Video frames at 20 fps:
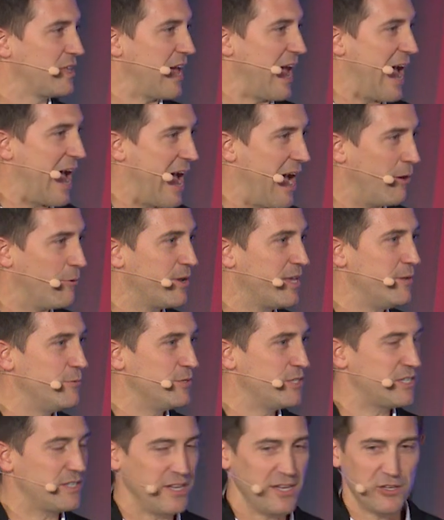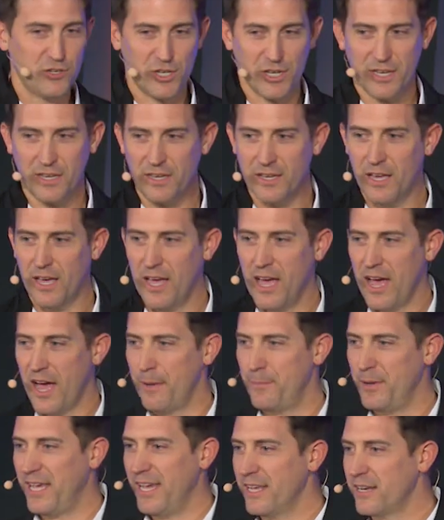how he was teaching, I
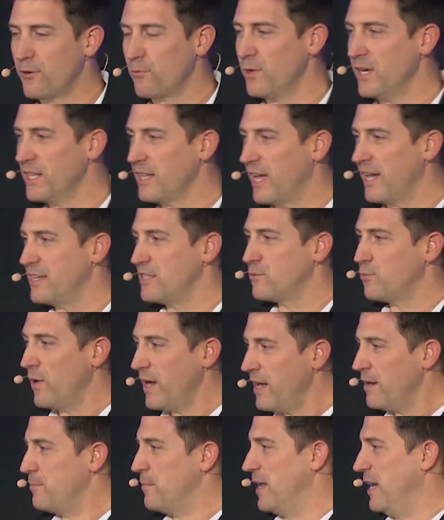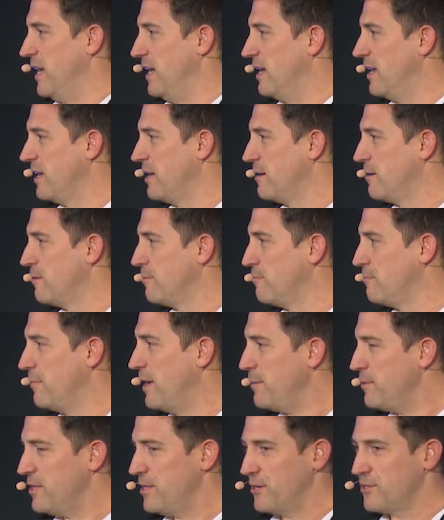began to realize wait a minute
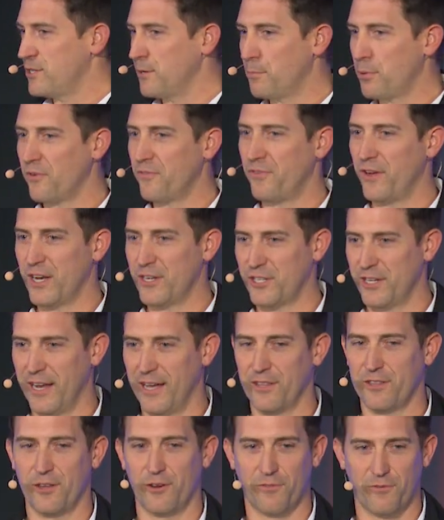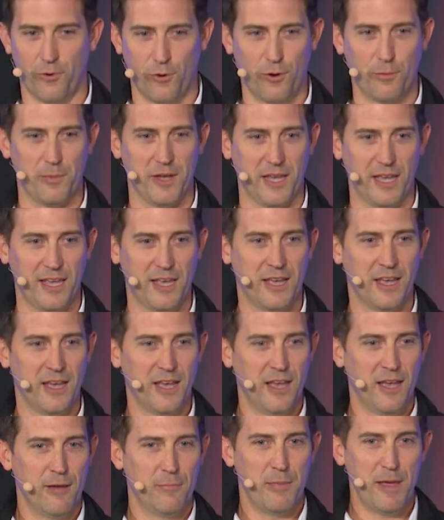maybe there's a profession out there for me.
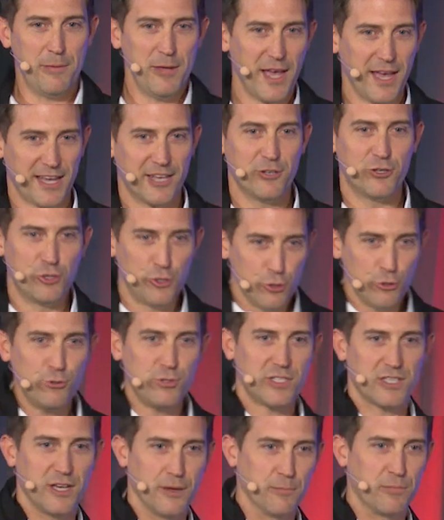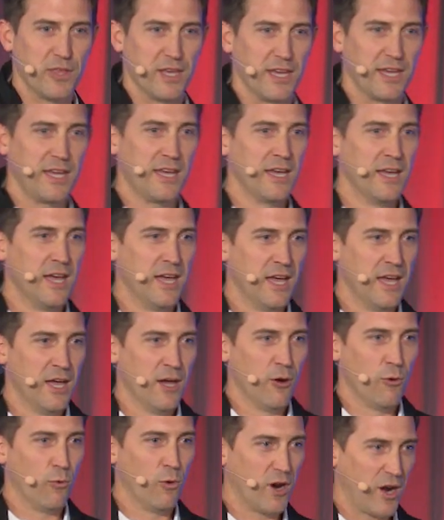Maybe I could do something
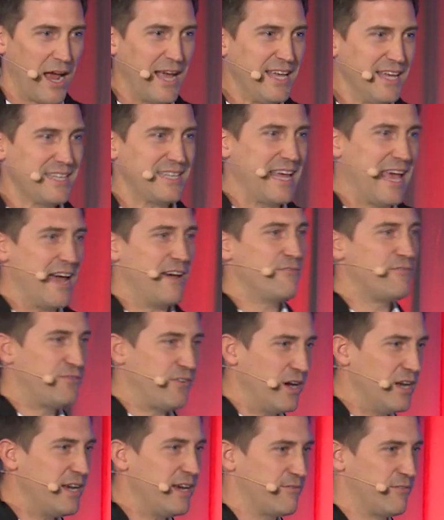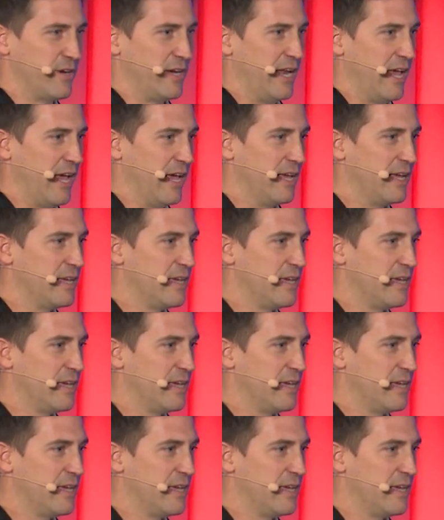where I get to have fun every day.